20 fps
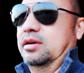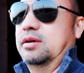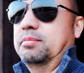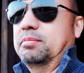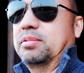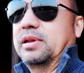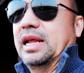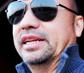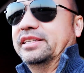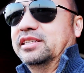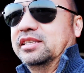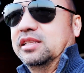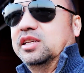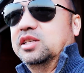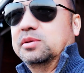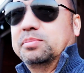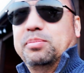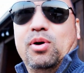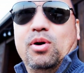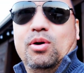planting
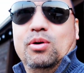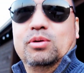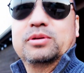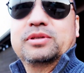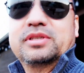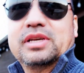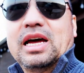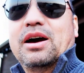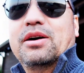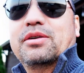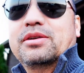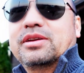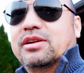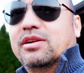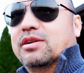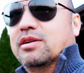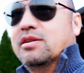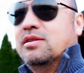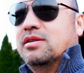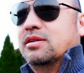these poles out
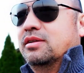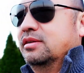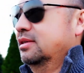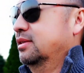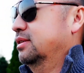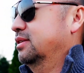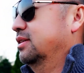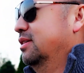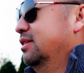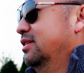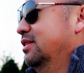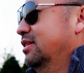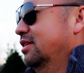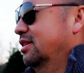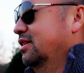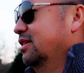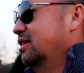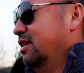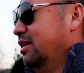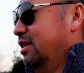here,
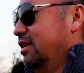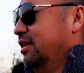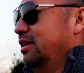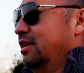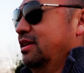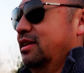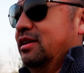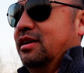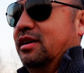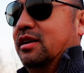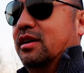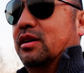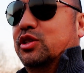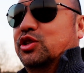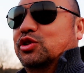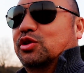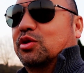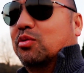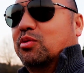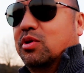and I'll
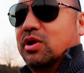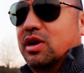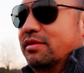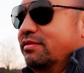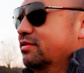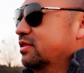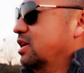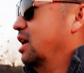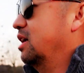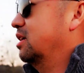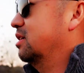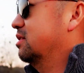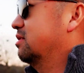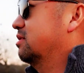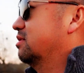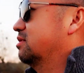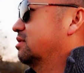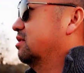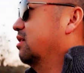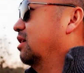show you what I've got
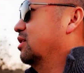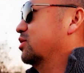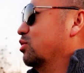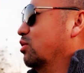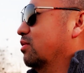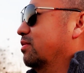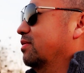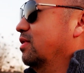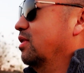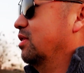done so far.